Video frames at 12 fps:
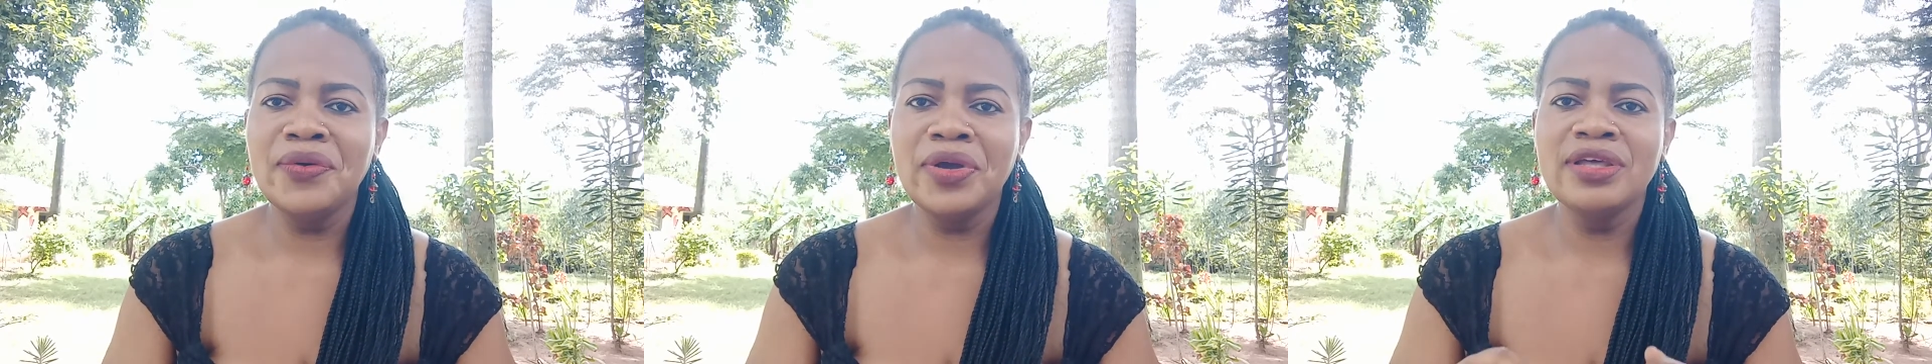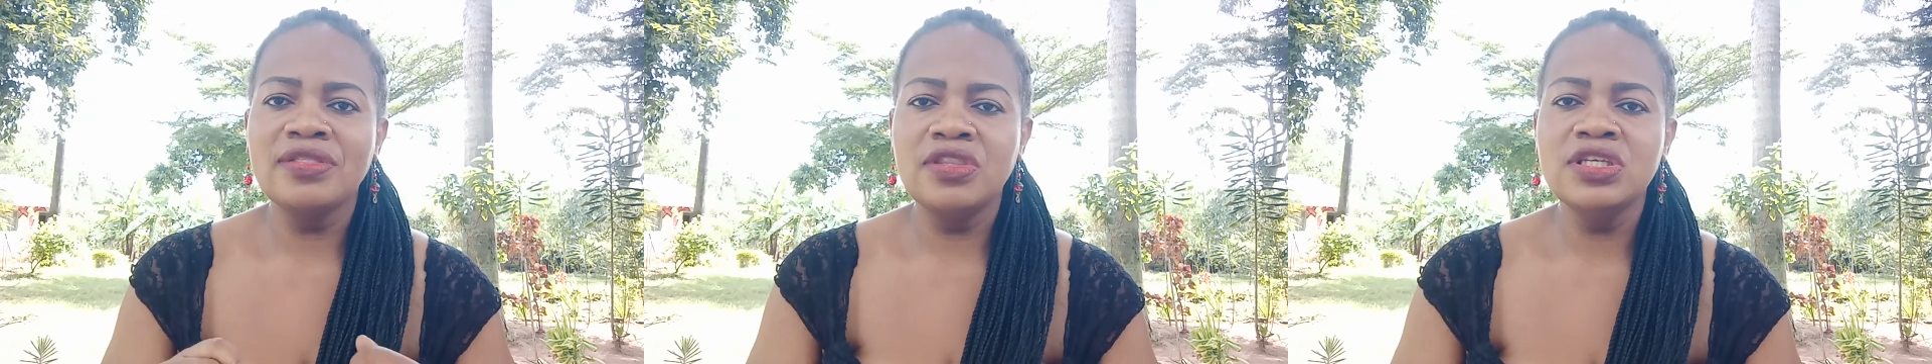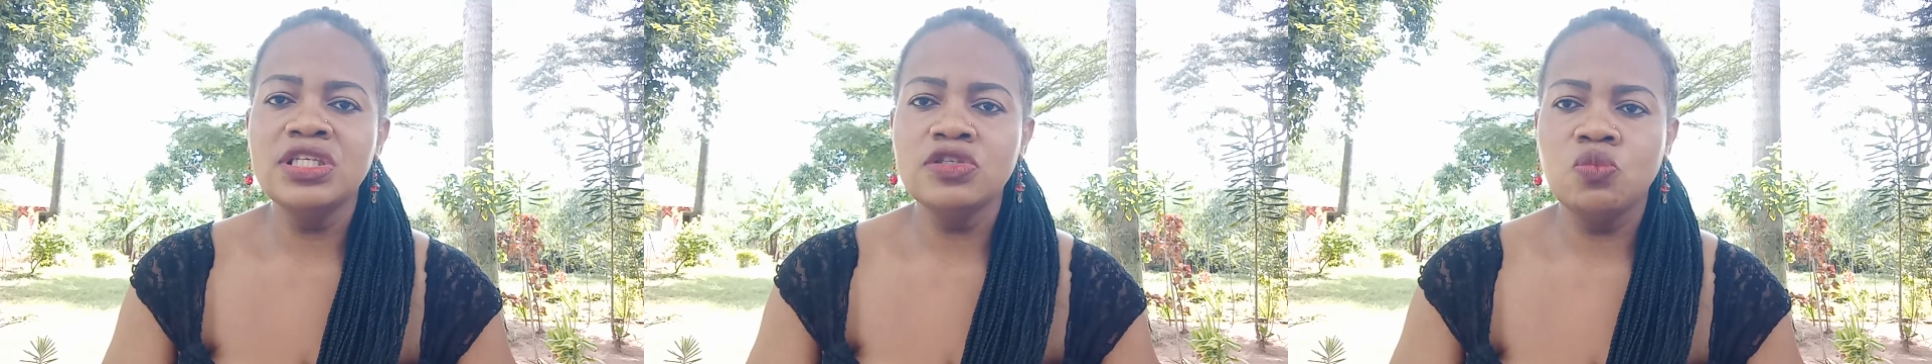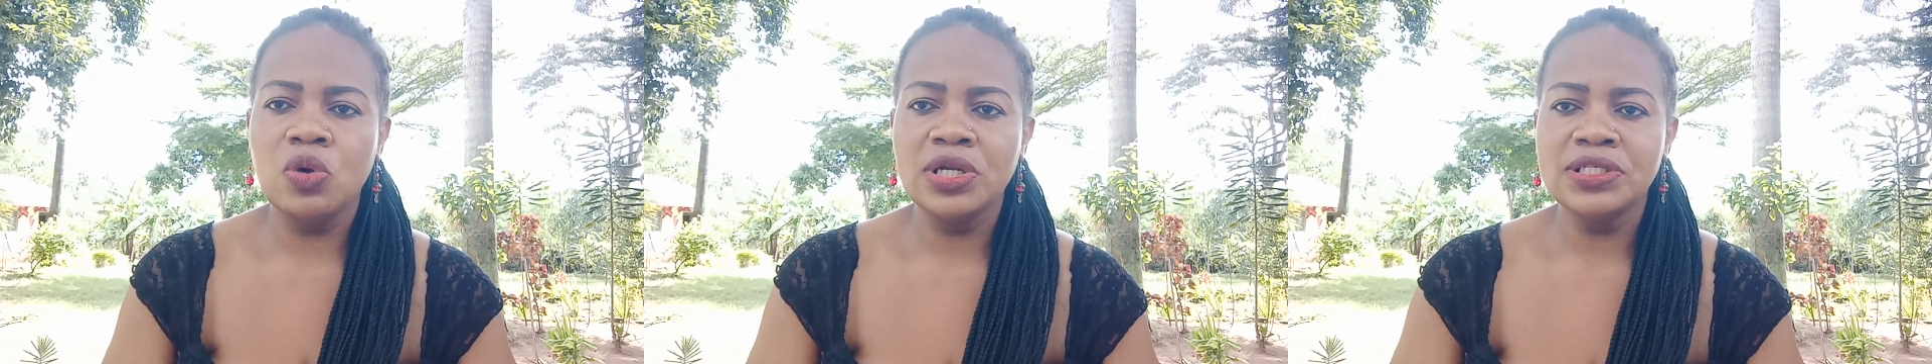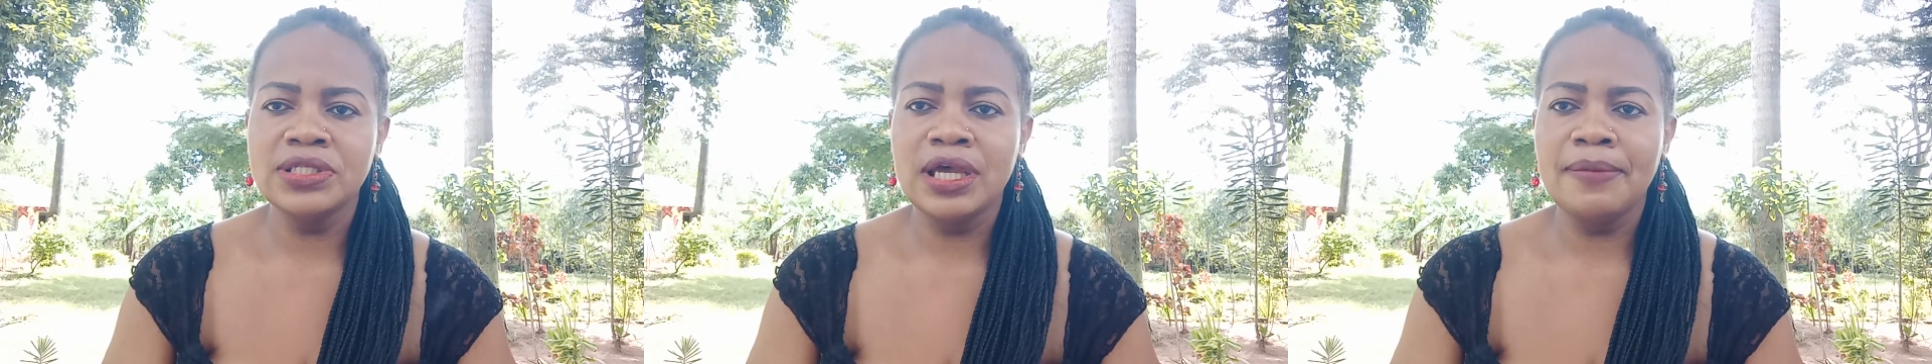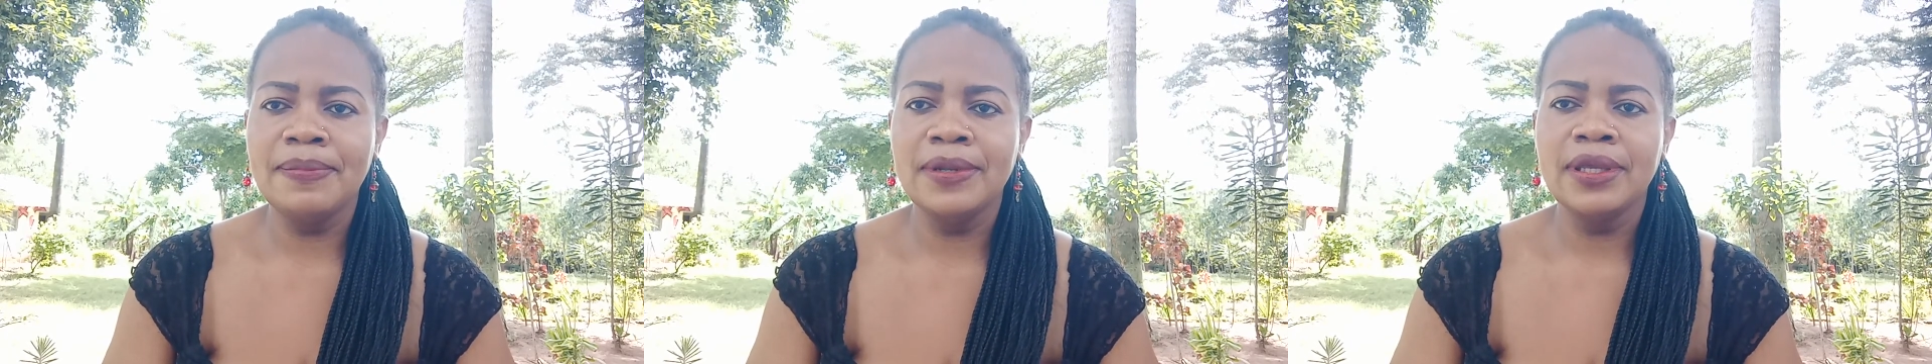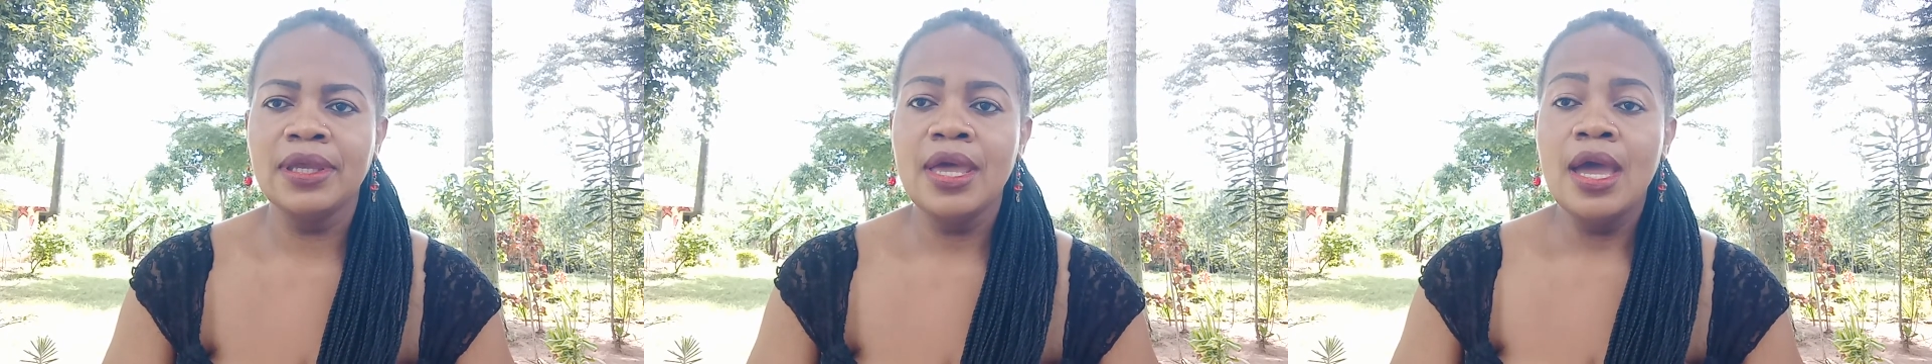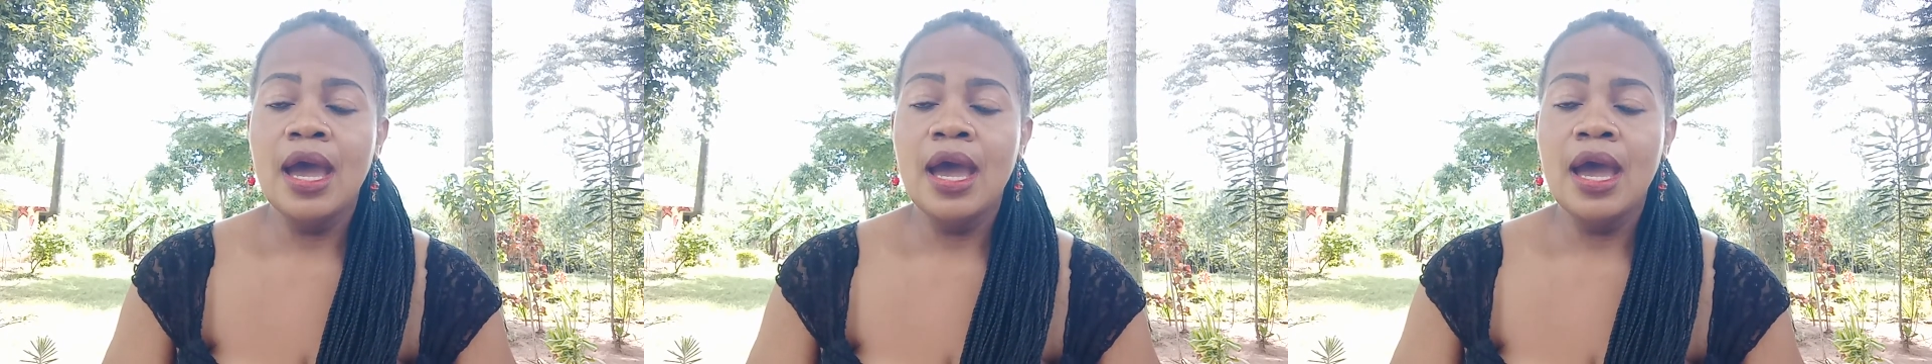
okay, this is what is happening.